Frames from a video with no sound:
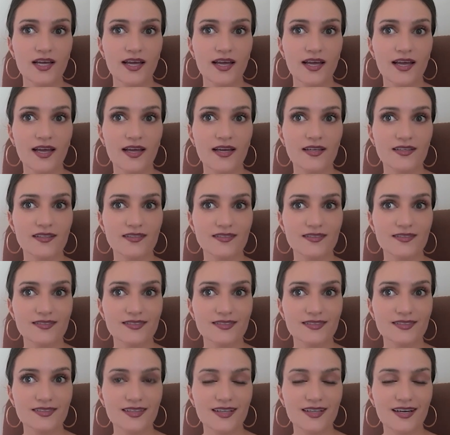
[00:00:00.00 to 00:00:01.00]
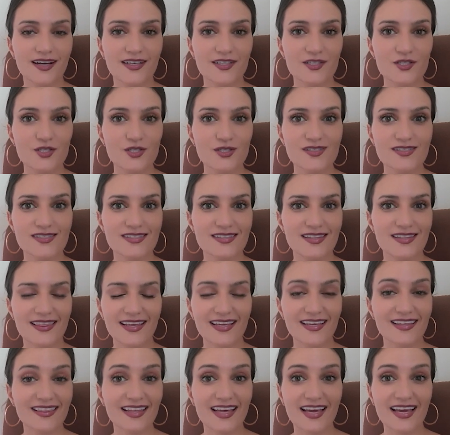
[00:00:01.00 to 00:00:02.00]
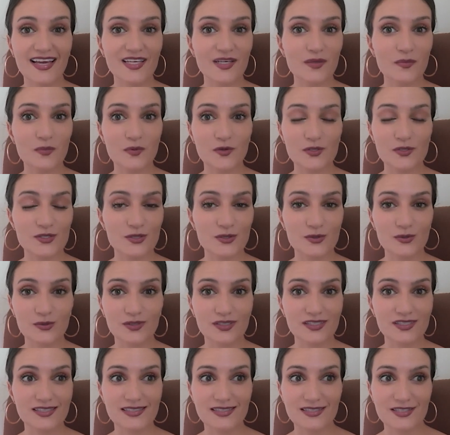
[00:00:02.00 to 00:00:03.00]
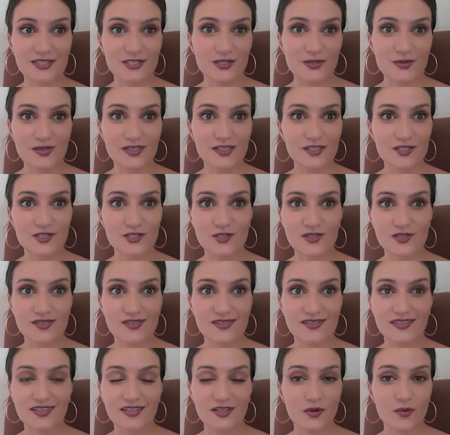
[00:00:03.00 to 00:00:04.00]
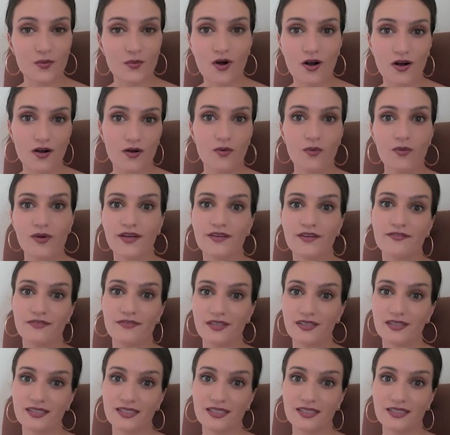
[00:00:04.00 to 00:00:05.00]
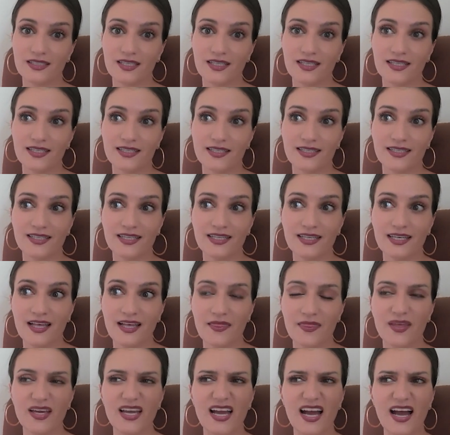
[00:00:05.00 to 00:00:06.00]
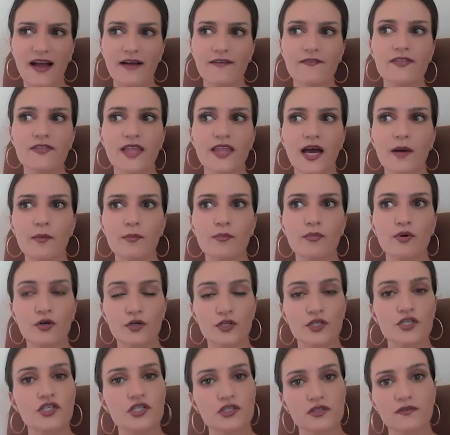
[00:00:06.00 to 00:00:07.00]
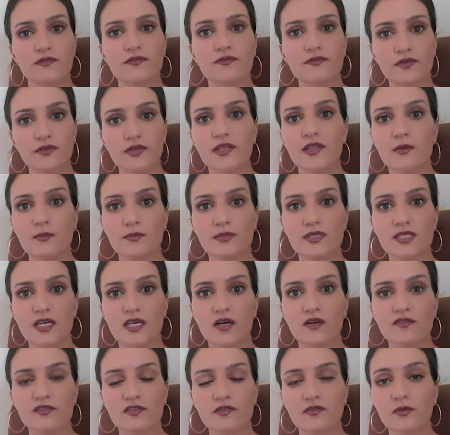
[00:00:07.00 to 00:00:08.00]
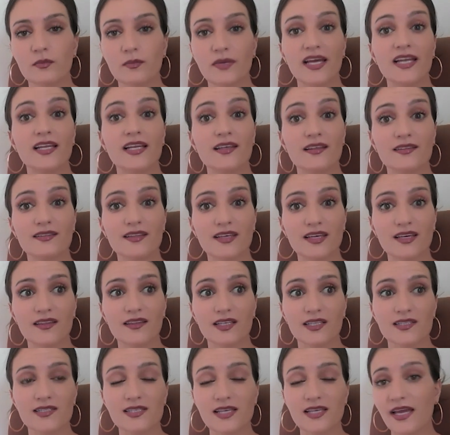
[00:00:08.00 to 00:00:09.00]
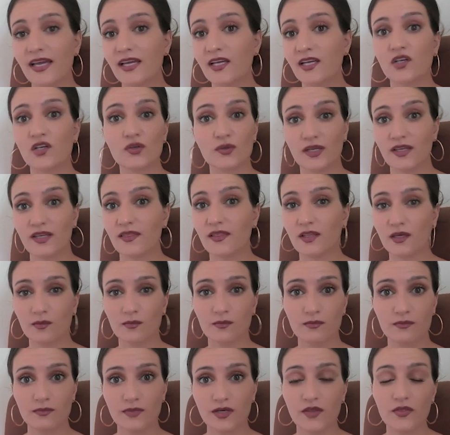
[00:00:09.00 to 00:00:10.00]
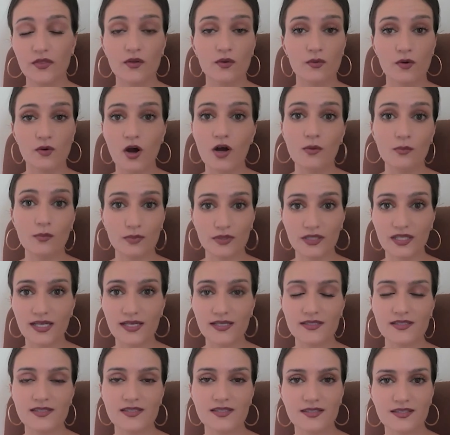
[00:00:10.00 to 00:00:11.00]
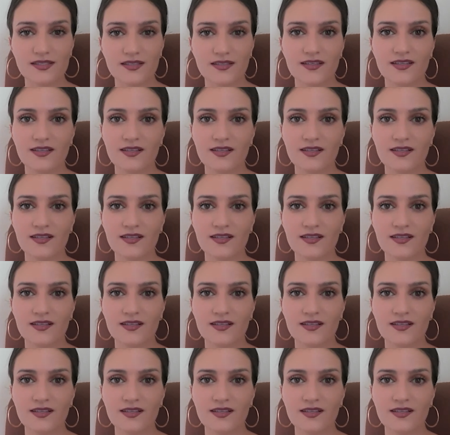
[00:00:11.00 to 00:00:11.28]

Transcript: And I just think that any person who listens to it is just going to walk away feeling like they have that push to free themselves from anything that's anchoring them in the wrong place.